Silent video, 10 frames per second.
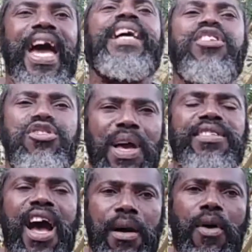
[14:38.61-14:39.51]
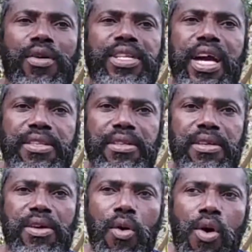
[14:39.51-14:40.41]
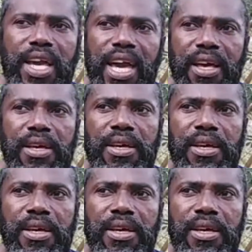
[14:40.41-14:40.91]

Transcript: energy me talk about then. Okay?